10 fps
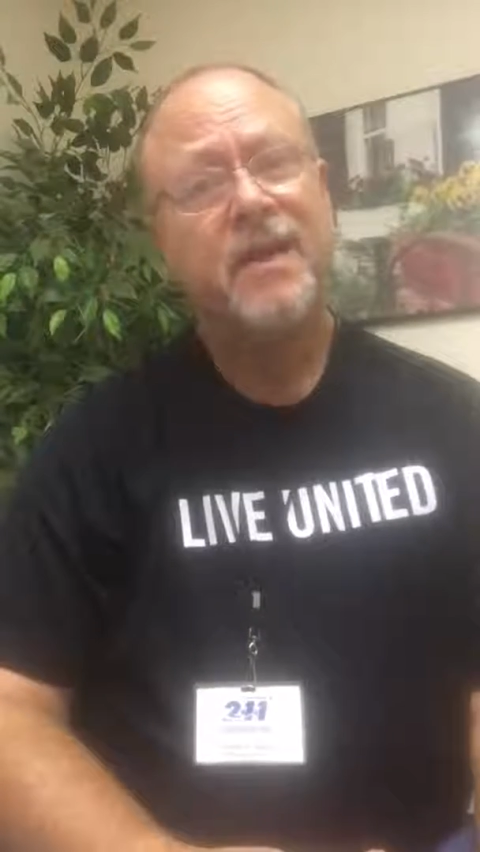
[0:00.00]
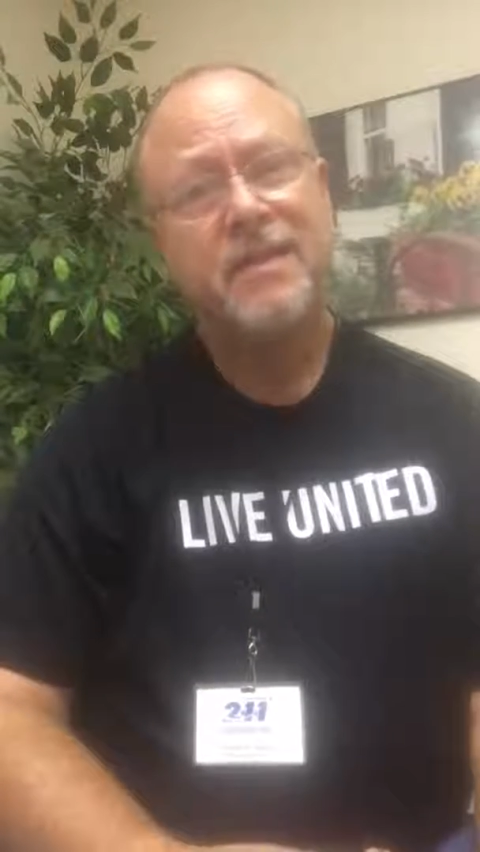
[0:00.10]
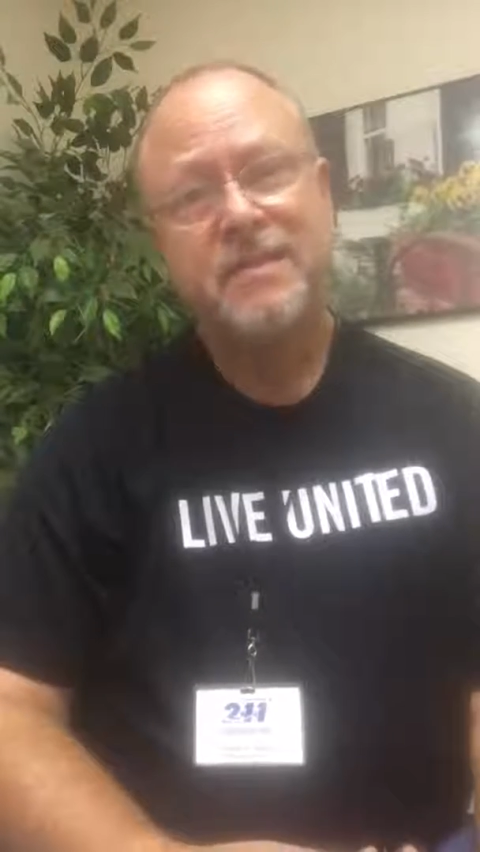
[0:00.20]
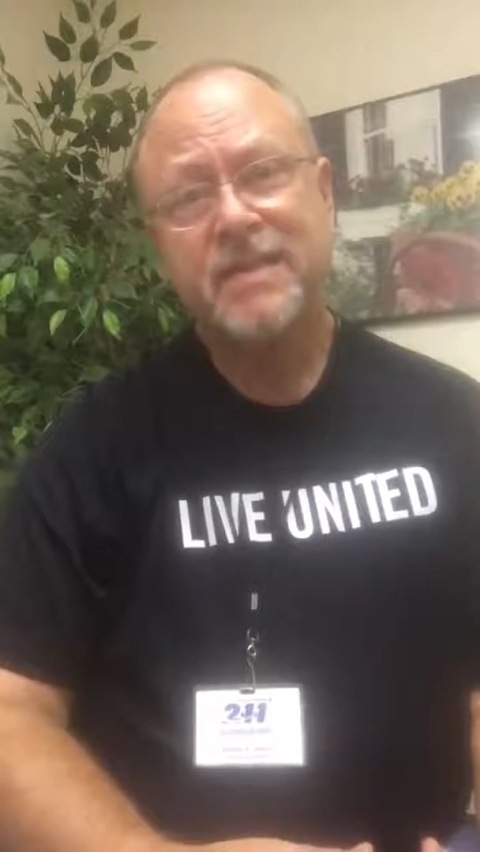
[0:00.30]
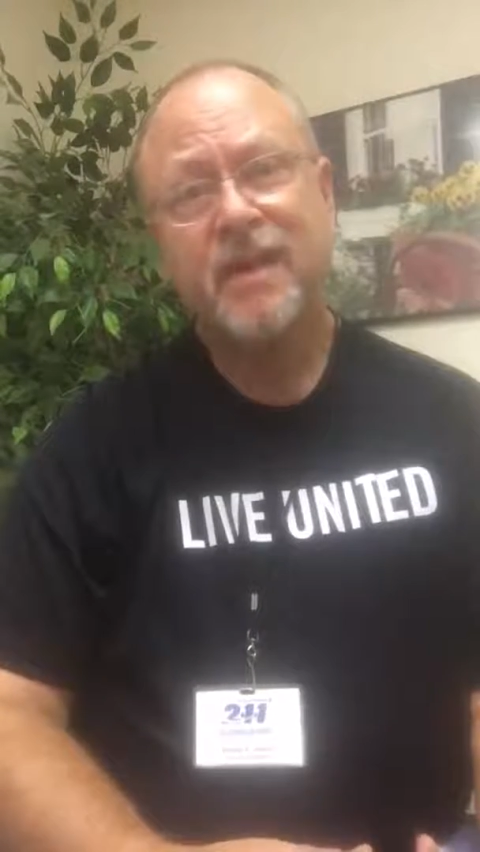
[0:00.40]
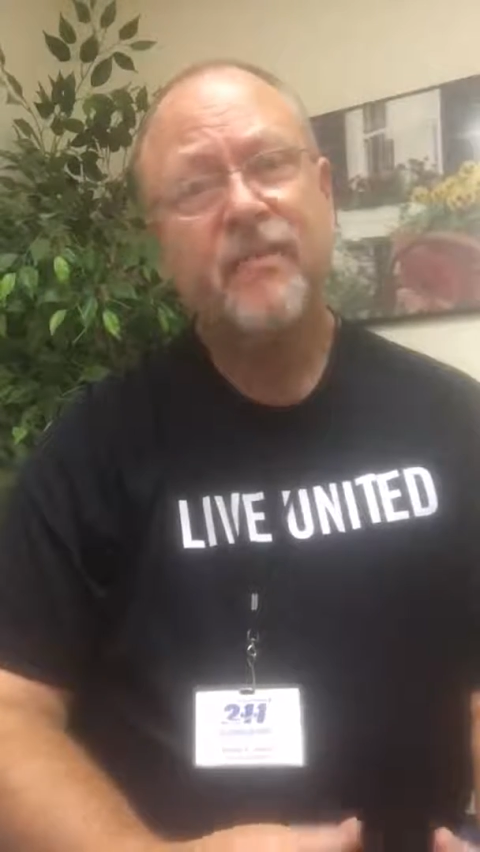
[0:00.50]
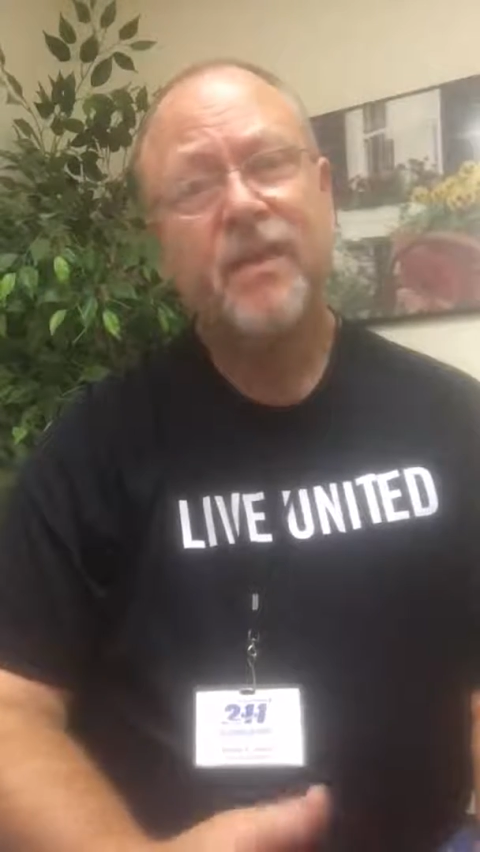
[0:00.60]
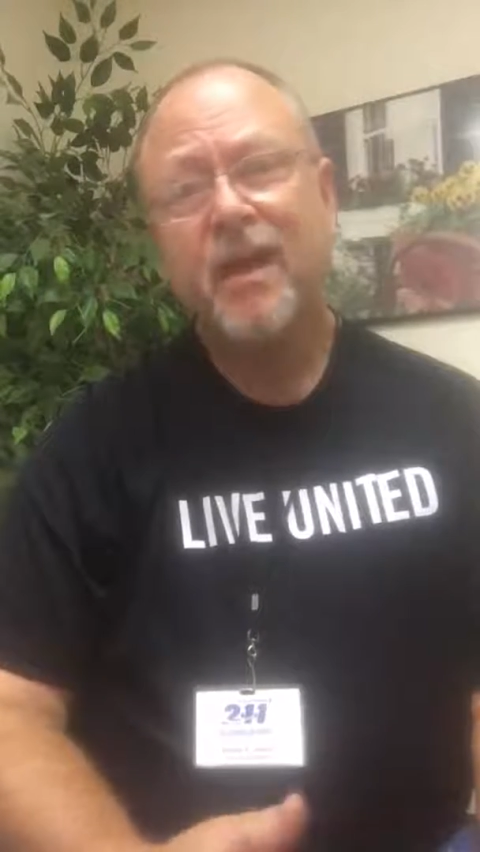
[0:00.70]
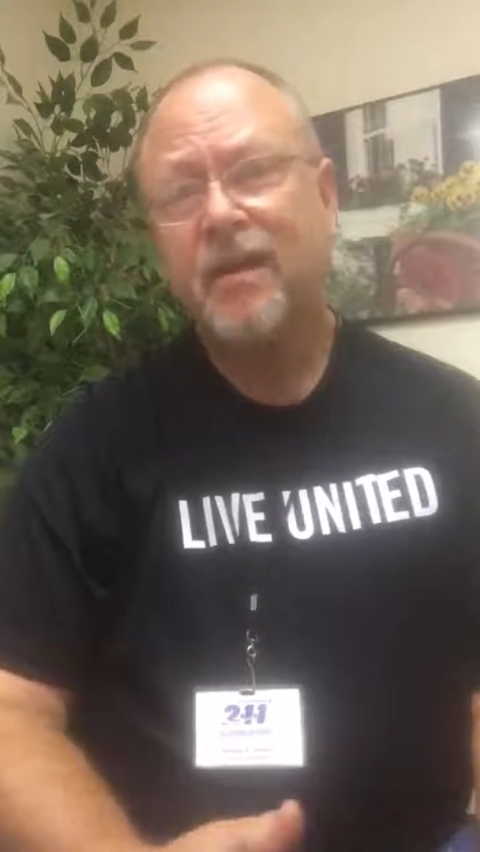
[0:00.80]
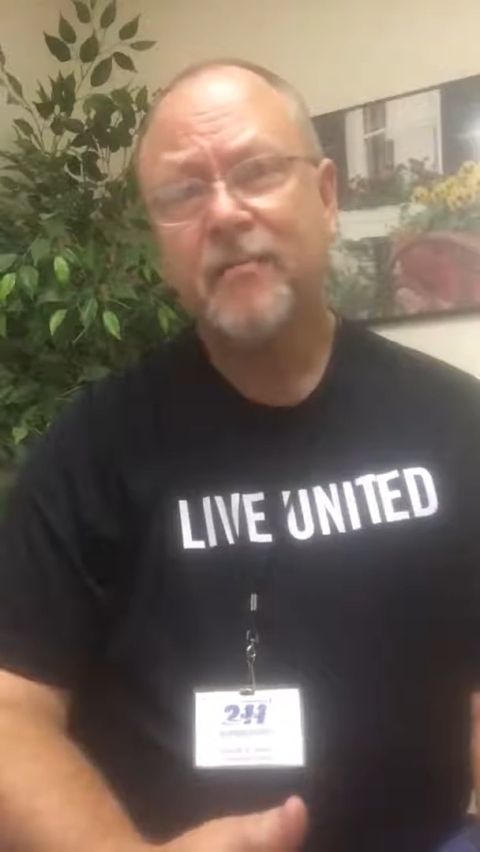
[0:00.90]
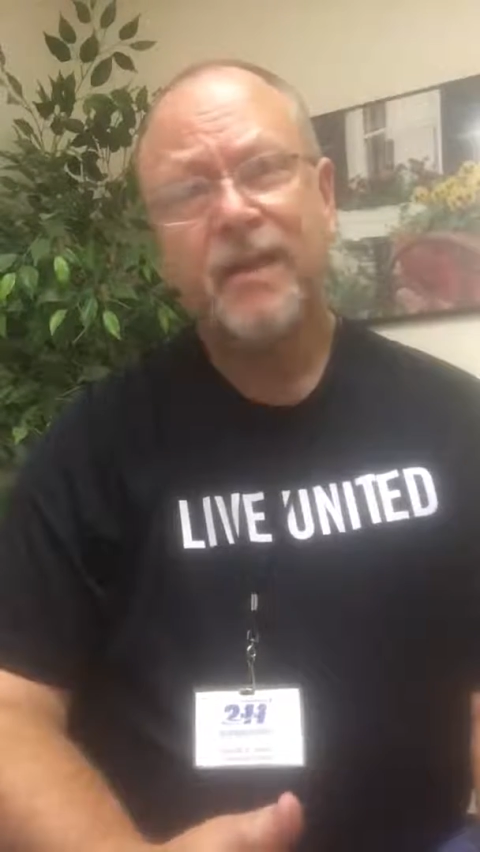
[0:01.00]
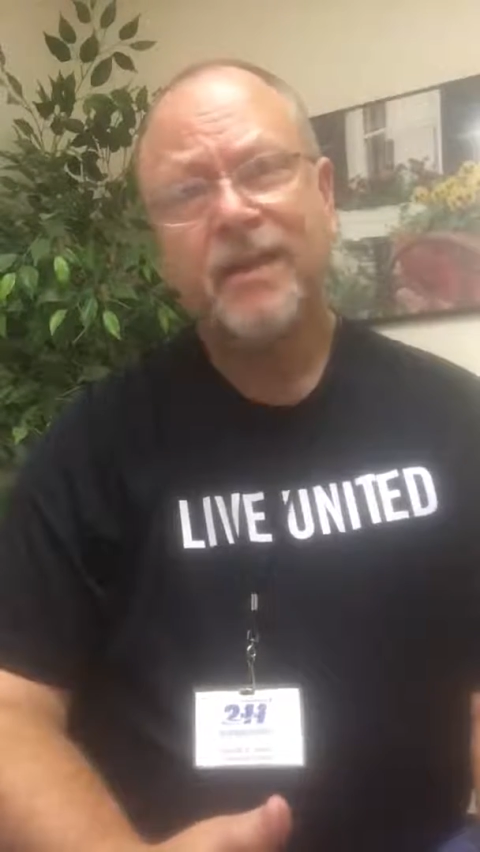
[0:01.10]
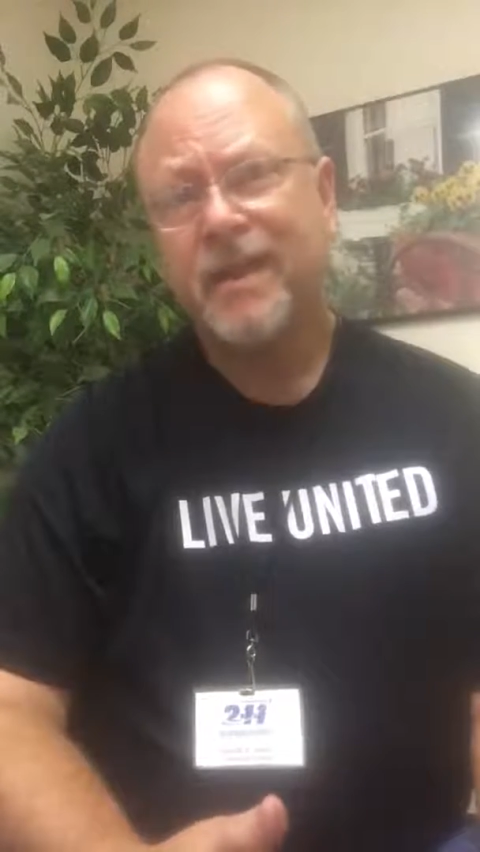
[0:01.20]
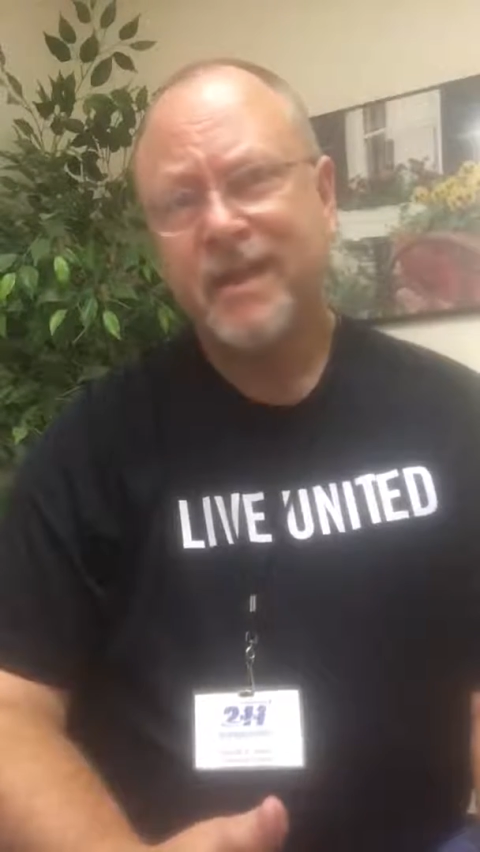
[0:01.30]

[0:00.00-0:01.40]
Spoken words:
instead of an automated